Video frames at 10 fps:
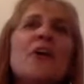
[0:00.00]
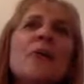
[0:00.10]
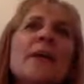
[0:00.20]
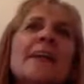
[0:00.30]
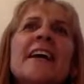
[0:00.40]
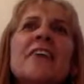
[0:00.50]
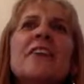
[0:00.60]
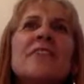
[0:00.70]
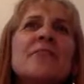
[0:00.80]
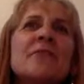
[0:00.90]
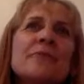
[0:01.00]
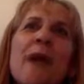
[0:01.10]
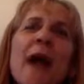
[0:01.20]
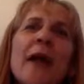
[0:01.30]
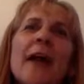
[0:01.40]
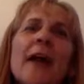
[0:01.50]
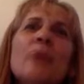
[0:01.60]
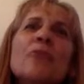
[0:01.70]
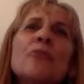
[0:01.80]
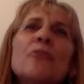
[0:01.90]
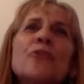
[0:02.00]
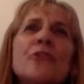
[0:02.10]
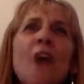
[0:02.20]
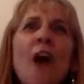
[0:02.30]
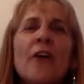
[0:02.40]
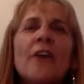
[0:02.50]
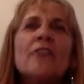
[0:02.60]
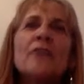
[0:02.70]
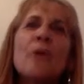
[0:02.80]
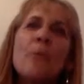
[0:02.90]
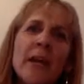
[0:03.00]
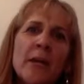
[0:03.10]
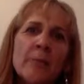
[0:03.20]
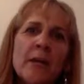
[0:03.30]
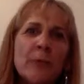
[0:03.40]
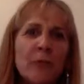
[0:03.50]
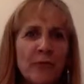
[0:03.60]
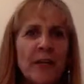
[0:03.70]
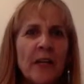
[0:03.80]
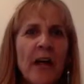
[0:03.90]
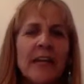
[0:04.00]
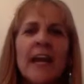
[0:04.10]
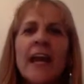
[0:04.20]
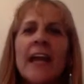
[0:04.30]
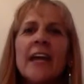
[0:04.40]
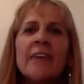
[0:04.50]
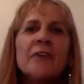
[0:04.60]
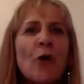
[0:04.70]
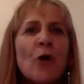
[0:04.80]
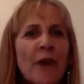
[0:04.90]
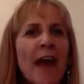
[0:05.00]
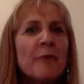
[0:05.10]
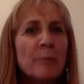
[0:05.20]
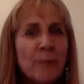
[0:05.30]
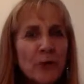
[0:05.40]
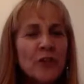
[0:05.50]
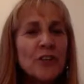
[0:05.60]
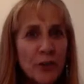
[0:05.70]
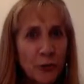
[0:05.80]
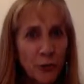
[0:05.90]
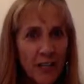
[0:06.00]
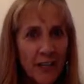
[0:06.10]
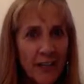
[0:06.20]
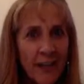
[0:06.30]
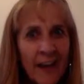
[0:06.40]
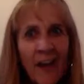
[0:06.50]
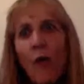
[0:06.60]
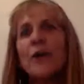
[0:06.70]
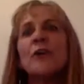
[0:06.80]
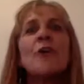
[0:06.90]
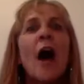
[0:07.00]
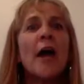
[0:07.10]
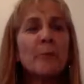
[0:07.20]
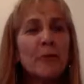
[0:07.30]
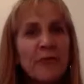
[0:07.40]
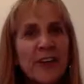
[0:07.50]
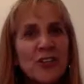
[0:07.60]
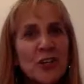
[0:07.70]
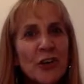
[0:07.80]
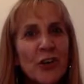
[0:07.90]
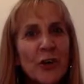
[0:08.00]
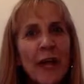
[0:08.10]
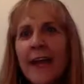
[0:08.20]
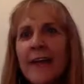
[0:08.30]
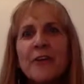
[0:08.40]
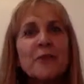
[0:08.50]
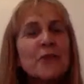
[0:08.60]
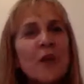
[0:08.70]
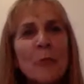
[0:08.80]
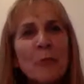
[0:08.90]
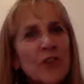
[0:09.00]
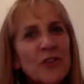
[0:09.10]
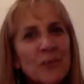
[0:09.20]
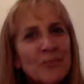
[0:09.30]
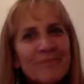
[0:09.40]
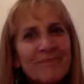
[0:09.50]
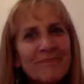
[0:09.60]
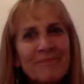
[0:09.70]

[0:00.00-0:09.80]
We live in I'm so sorry that so many people feel like if you don't have a music degree or you're not a professional, that for some reason